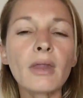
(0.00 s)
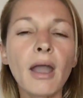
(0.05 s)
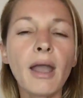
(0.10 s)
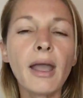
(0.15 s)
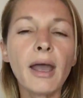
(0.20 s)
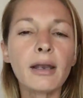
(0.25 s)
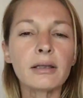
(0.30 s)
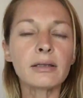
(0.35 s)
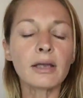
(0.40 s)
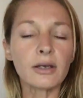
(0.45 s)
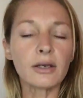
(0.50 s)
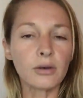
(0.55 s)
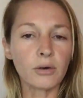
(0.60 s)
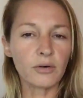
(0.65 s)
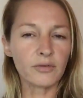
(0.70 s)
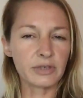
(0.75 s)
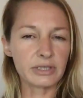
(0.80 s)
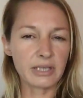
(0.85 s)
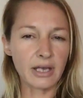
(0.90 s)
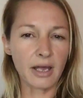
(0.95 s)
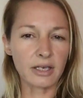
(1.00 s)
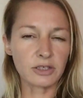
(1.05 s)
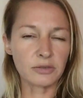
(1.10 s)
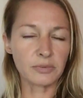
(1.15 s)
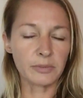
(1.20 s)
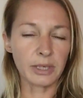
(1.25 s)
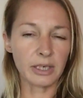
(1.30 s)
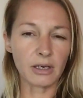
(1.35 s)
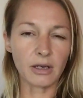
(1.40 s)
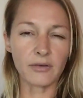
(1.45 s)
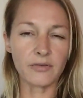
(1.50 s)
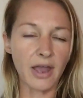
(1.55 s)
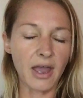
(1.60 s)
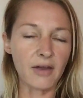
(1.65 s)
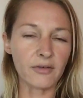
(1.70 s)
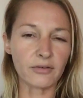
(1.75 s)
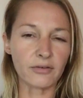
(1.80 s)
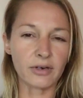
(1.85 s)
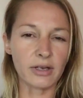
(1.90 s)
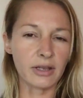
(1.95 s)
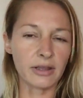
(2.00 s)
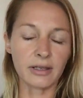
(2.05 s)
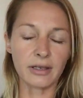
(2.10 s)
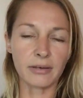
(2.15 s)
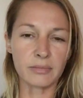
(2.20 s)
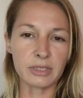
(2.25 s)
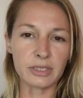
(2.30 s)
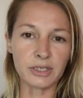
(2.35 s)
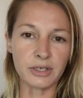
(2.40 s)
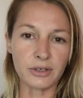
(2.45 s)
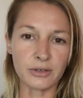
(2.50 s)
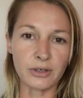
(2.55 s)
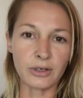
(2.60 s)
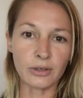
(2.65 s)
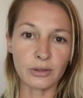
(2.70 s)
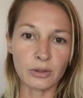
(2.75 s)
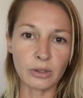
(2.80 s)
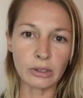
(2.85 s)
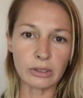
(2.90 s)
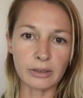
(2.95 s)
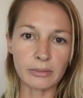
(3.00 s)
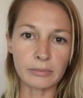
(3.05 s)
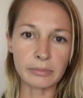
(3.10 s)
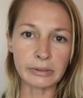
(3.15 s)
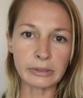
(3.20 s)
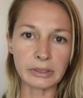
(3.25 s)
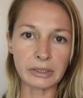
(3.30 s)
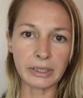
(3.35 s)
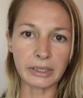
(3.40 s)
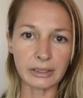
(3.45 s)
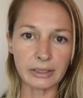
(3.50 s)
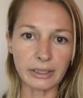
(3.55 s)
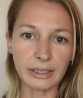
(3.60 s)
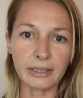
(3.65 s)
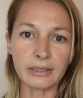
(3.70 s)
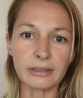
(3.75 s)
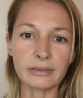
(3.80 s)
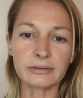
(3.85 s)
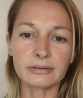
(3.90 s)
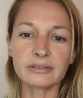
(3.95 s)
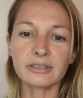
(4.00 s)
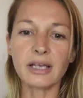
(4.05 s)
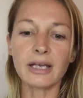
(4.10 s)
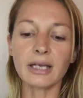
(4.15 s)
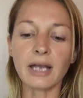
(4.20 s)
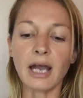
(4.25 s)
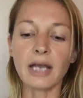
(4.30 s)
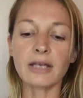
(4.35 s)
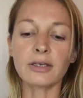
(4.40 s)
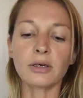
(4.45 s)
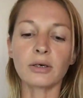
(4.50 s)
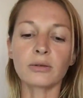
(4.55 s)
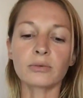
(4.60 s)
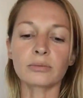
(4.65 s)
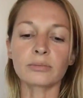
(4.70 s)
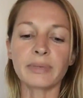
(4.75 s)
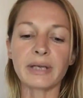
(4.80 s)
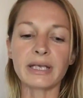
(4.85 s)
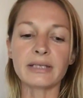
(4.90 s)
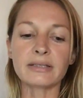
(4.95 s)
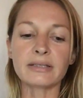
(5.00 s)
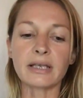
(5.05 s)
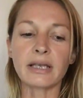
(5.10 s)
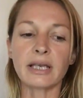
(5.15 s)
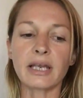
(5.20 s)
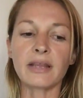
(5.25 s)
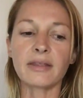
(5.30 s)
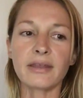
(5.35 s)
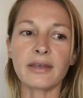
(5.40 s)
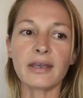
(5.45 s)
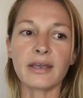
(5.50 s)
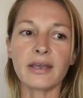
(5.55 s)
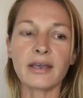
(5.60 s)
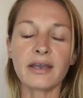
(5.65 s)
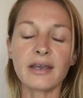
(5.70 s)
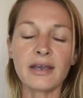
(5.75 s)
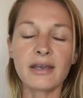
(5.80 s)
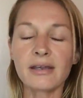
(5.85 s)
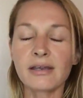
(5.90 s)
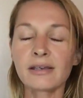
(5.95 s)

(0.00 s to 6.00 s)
I had to let go of attachment of everything material completely. Like I don't base anything